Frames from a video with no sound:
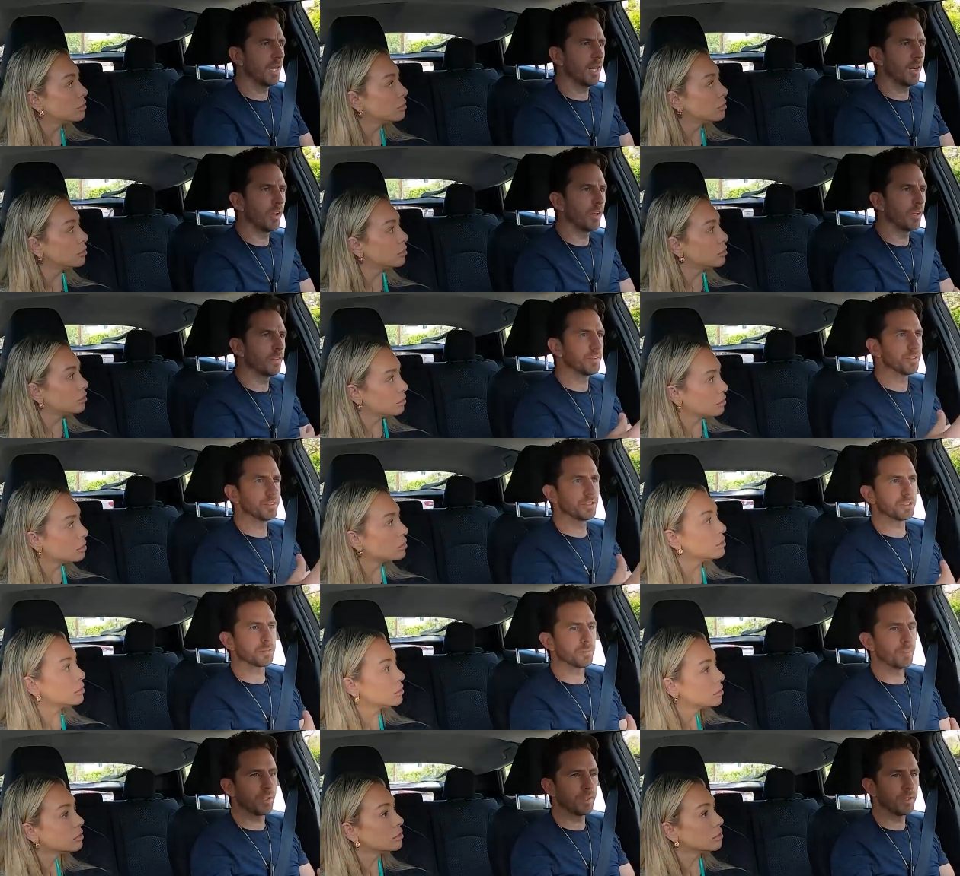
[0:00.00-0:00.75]
Speaker 1: get all of his
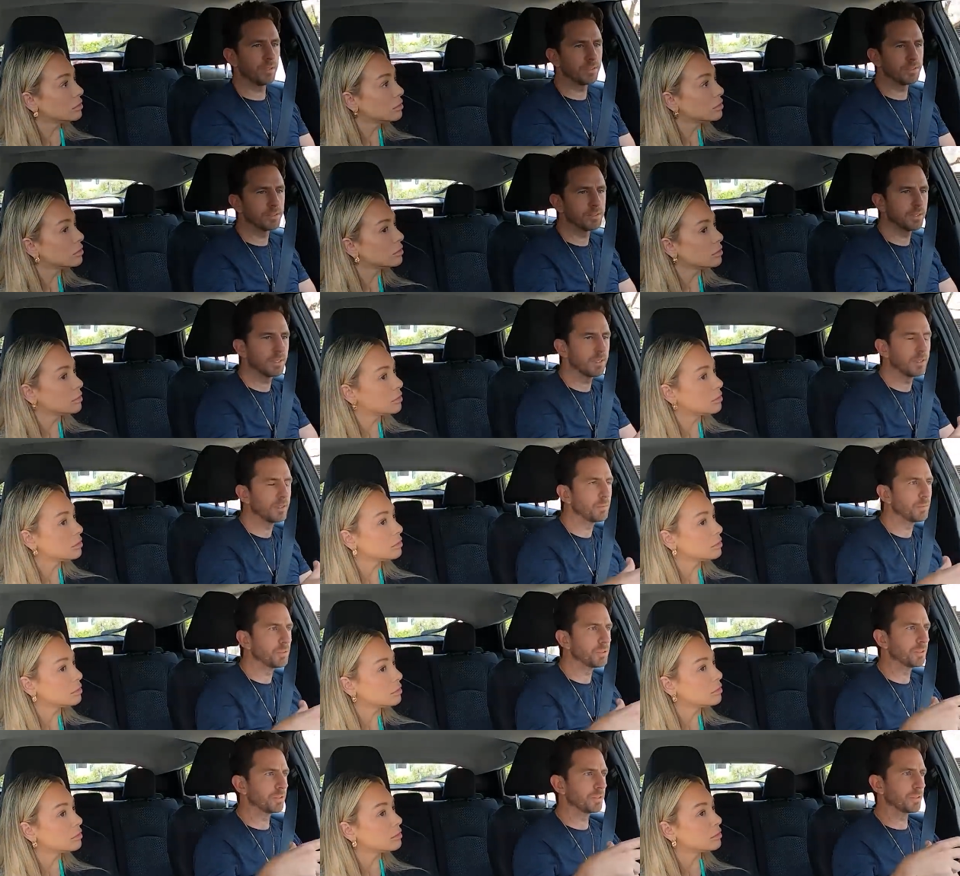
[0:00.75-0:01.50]
smells in,
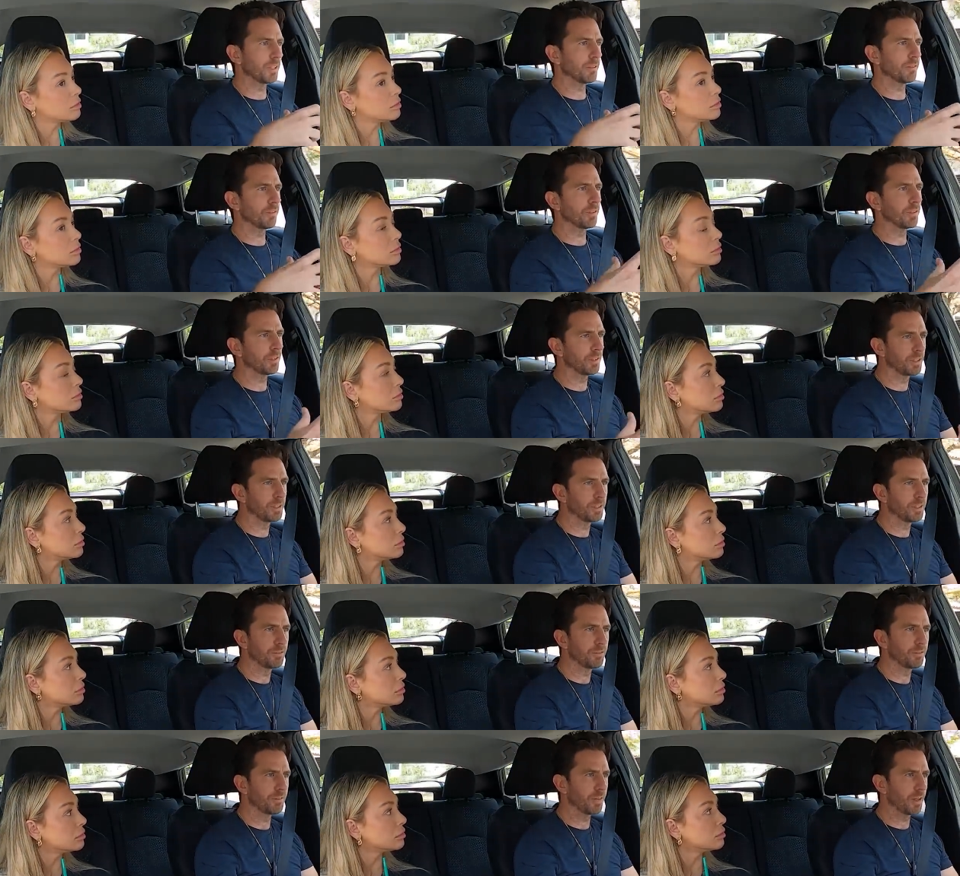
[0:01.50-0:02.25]
which is like really
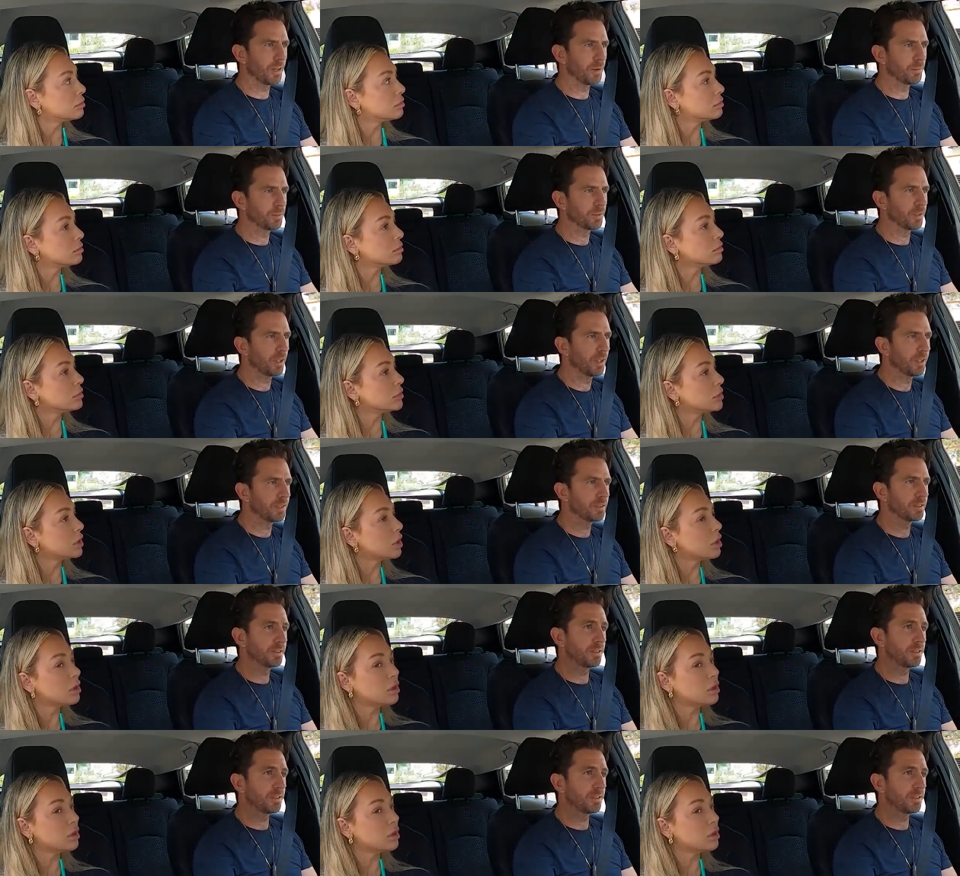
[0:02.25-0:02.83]
good for them to like